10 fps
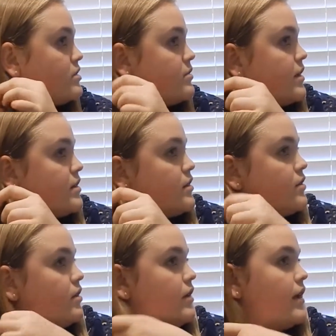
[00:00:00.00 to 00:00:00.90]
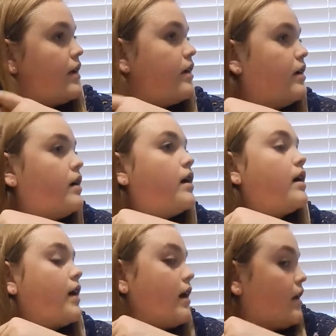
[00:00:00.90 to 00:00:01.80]
so it doesn't look like
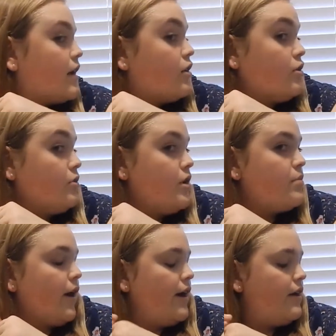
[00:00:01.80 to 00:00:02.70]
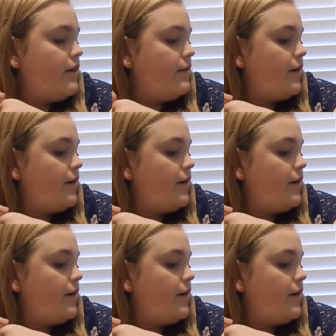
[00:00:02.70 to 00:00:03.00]
kind of like a loony braid.